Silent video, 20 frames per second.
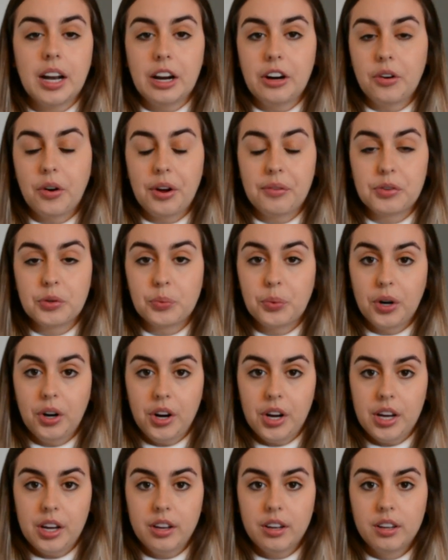I don't have to
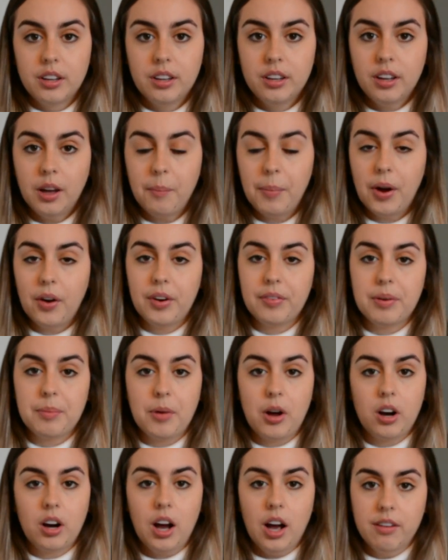worry about if I'm
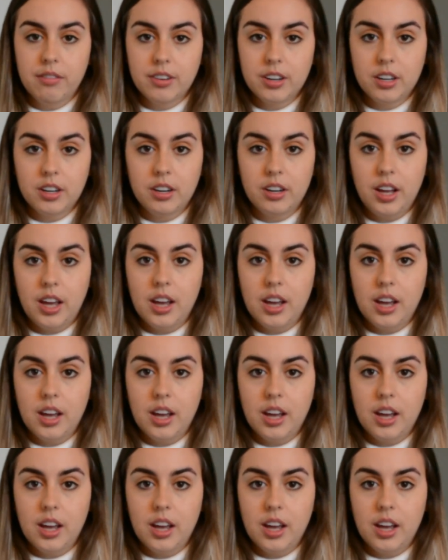not covered,